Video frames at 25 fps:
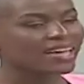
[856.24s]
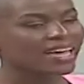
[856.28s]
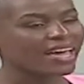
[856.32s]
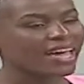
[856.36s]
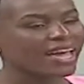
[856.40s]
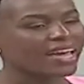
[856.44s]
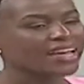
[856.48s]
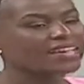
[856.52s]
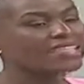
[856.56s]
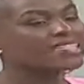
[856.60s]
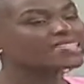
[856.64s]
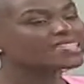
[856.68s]

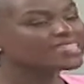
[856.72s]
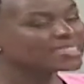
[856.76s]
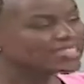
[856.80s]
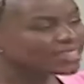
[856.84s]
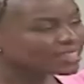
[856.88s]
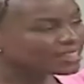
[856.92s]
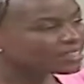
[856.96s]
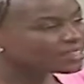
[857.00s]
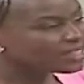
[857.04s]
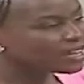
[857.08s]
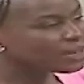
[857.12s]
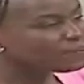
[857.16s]
And
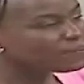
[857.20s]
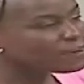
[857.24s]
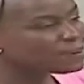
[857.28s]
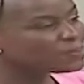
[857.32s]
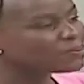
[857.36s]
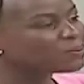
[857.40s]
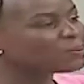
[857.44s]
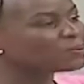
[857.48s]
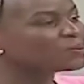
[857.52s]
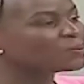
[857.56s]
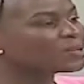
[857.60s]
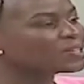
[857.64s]
still, there are
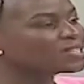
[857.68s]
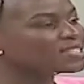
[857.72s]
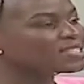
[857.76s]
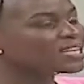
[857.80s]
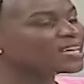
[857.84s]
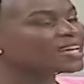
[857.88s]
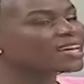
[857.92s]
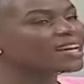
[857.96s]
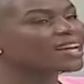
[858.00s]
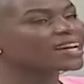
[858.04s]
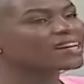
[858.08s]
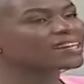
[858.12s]
people who are
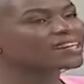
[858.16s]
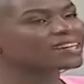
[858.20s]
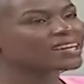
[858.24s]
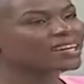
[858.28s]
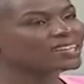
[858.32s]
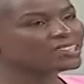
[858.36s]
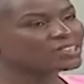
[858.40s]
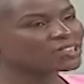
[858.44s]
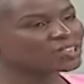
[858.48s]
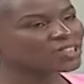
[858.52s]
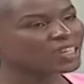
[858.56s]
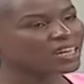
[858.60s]
saying
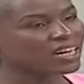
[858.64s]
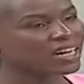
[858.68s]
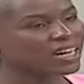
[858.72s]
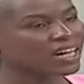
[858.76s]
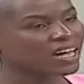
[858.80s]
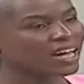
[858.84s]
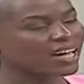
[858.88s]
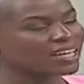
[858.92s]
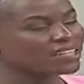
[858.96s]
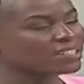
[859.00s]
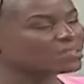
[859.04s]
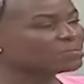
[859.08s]
agriculture
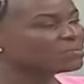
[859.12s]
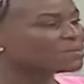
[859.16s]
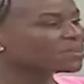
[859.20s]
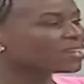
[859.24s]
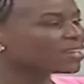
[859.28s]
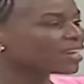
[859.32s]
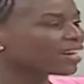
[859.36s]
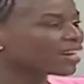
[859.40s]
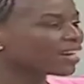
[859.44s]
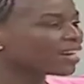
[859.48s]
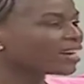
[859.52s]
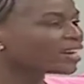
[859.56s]
has
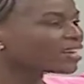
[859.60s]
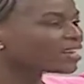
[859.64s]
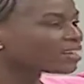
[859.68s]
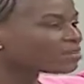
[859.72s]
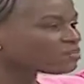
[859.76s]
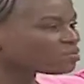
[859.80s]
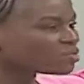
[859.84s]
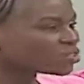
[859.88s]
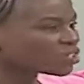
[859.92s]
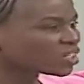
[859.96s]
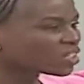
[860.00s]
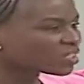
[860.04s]
been like a
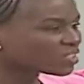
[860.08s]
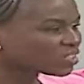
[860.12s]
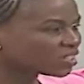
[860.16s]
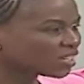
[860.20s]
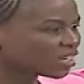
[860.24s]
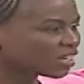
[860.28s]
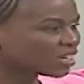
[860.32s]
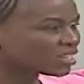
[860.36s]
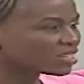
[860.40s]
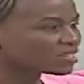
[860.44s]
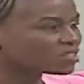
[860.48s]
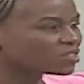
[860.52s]
game
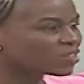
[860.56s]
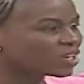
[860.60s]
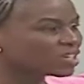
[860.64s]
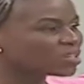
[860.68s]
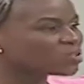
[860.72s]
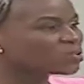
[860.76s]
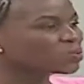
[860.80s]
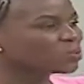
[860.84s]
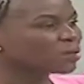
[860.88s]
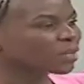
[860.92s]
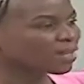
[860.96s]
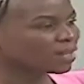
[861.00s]
changer in
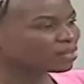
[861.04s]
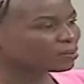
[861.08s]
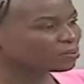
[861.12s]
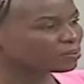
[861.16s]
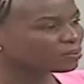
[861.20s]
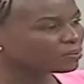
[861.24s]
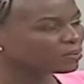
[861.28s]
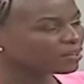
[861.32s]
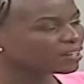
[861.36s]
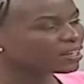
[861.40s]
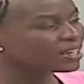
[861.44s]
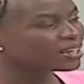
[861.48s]
trying to help
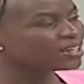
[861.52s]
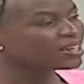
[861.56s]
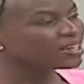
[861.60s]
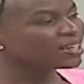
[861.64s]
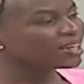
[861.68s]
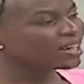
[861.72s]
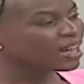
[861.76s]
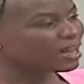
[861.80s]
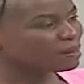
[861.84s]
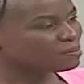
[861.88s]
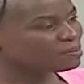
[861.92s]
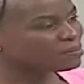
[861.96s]

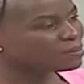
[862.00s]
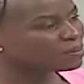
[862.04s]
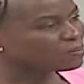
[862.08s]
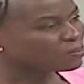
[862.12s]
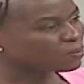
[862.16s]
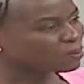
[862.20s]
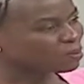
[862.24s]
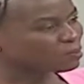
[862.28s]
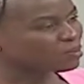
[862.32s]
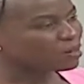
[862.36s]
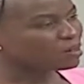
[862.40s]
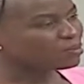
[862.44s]
curb the
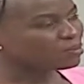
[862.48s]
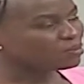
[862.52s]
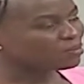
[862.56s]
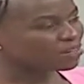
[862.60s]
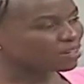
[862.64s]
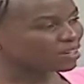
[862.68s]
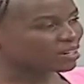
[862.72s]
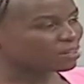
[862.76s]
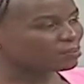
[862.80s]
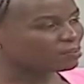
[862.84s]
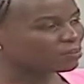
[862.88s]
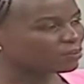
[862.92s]
problem of
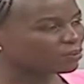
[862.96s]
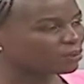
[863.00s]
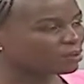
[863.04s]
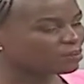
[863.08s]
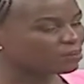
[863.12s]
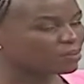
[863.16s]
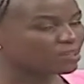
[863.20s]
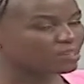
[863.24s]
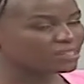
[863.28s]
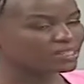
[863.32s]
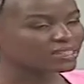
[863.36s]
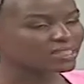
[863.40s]

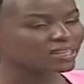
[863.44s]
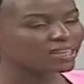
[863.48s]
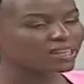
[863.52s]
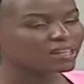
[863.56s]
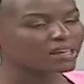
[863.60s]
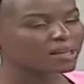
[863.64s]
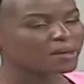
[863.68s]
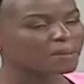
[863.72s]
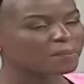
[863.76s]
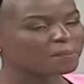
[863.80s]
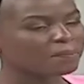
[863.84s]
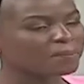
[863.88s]
unemployment. Mm -hmm.
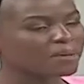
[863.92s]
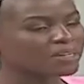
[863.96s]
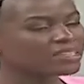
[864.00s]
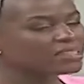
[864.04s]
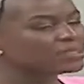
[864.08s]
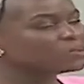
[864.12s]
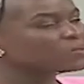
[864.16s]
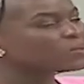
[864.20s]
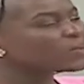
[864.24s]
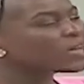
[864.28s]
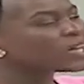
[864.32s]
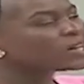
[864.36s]

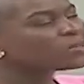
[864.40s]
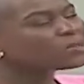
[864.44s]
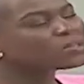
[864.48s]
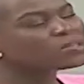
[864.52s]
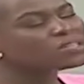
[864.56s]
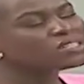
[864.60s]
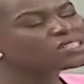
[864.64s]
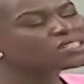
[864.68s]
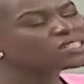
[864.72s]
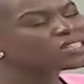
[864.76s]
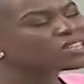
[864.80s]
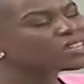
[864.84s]
But we are
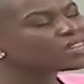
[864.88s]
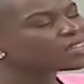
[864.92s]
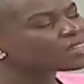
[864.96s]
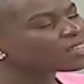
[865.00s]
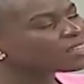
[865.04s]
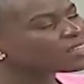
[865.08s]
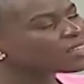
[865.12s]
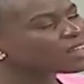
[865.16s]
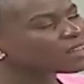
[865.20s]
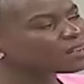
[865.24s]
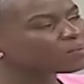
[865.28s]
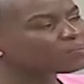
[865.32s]
not seeing
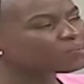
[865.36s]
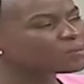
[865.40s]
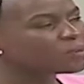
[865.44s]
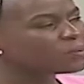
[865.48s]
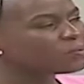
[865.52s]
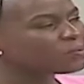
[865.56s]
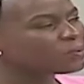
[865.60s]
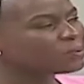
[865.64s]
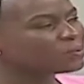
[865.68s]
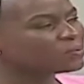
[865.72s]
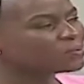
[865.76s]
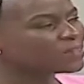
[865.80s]
the young
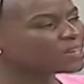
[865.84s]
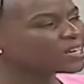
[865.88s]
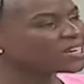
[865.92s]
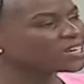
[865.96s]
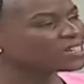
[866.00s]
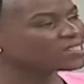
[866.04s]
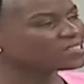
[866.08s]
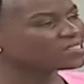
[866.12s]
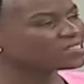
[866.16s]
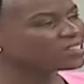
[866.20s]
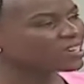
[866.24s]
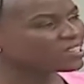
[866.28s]
people really
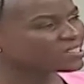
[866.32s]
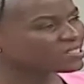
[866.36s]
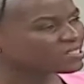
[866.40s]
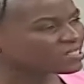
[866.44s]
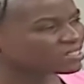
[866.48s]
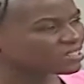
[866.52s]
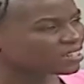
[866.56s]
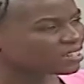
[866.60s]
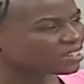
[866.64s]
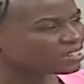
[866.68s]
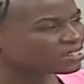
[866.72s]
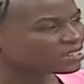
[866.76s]

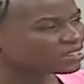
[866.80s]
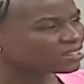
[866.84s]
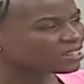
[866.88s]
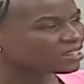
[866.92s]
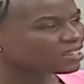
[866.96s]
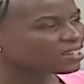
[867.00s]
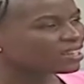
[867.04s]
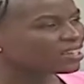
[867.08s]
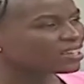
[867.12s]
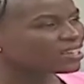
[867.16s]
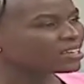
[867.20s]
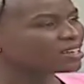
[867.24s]
interested
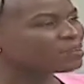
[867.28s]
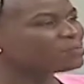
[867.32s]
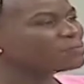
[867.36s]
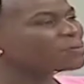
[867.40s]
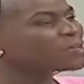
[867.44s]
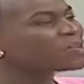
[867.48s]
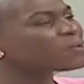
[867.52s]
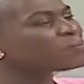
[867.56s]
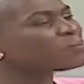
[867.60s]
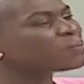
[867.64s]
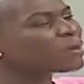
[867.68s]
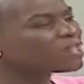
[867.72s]
in
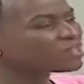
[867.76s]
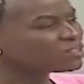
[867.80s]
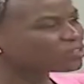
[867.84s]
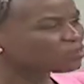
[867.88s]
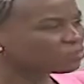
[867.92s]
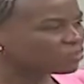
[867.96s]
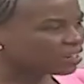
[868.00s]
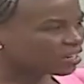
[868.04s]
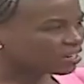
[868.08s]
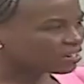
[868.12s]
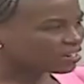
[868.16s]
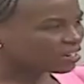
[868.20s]
being part
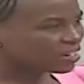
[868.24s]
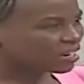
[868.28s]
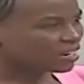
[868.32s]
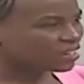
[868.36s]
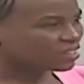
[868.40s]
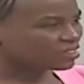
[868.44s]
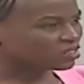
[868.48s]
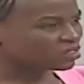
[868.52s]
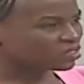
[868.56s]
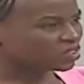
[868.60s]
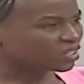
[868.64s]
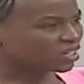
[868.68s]
of
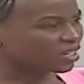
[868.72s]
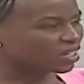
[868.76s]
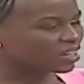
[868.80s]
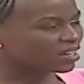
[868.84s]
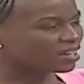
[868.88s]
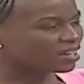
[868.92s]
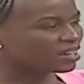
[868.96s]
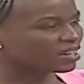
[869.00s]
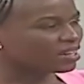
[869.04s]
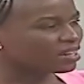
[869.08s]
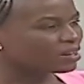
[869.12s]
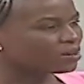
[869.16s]
agriculture.
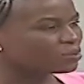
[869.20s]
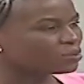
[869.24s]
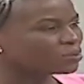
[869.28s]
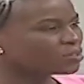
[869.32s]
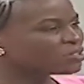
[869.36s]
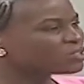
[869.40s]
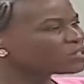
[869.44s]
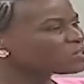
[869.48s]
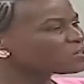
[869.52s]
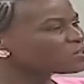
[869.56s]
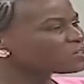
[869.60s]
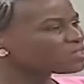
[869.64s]

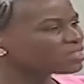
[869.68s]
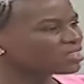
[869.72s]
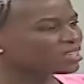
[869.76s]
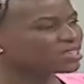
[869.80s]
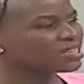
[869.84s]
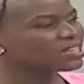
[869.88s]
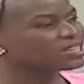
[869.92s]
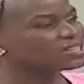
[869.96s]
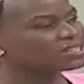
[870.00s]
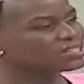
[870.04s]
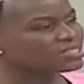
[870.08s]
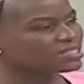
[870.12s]
What do you
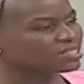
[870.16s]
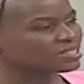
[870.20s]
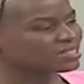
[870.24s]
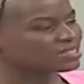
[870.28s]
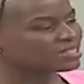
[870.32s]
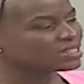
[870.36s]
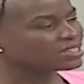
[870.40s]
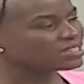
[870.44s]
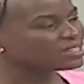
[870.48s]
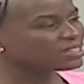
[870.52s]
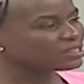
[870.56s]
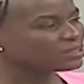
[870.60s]
think is the
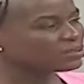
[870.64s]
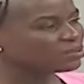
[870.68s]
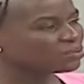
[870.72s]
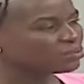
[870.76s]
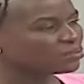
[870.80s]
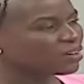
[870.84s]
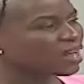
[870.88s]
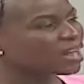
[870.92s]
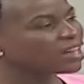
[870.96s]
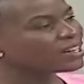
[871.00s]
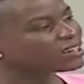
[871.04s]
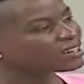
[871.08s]
status
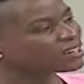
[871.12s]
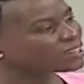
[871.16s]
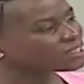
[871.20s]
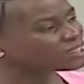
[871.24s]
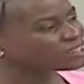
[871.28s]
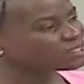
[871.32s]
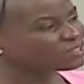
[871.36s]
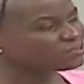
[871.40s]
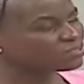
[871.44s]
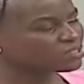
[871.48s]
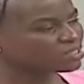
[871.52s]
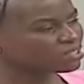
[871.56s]
of
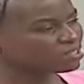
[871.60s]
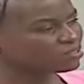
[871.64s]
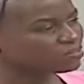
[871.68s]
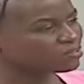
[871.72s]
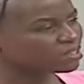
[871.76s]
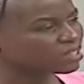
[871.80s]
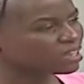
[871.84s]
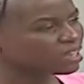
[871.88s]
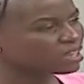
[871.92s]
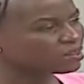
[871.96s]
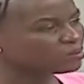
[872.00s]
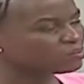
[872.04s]
agriculture
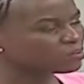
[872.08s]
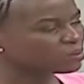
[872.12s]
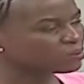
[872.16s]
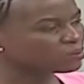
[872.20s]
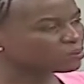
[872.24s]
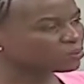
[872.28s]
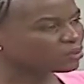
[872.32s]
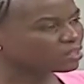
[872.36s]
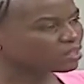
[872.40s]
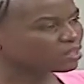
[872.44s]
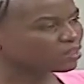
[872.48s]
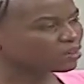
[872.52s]
vis-a-vis -vis young
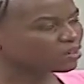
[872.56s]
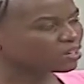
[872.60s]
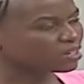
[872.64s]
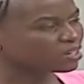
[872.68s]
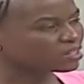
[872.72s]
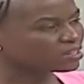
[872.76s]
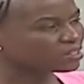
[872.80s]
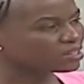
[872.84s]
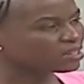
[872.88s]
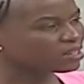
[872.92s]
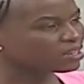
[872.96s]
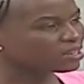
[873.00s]
people in our,
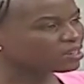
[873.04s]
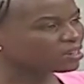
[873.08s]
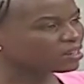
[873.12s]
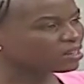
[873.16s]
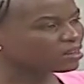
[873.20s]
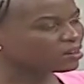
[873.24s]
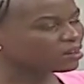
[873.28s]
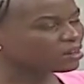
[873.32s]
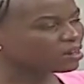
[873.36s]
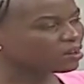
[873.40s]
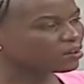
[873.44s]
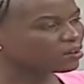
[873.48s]
in,
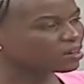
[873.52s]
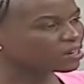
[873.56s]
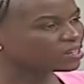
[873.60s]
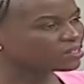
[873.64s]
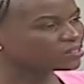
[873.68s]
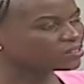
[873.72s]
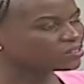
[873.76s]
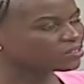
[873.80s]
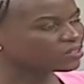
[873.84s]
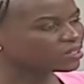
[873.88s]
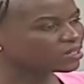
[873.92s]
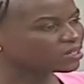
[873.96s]
in our
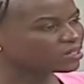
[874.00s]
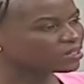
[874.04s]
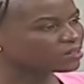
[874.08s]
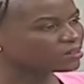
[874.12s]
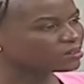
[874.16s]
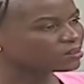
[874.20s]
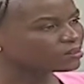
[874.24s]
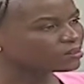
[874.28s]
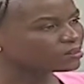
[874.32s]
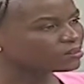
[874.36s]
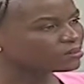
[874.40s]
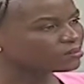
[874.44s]
country?
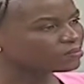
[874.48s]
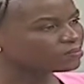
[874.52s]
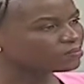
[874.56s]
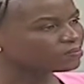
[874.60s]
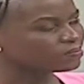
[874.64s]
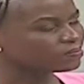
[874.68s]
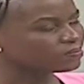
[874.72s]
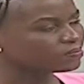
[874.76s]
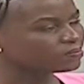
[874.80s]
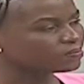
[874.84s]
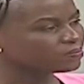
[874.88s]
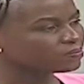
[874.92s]
I'd
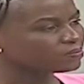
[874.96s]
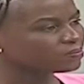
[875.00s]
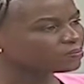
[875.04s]
like to begin